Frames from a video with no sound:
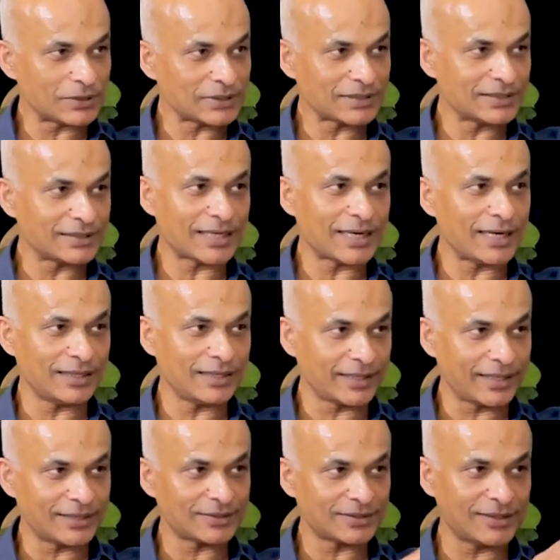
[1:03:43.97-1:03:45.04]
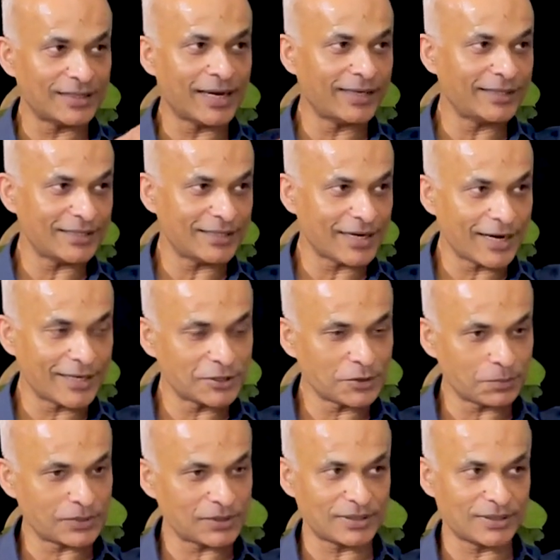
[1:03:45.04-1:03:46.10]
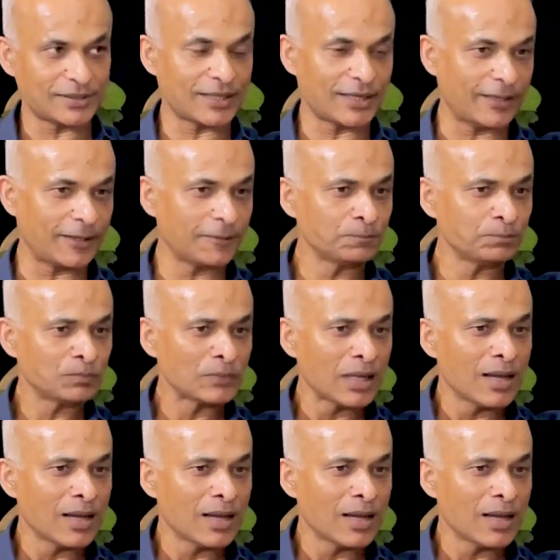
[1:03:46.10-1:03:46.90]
percentile against the 99th percentile?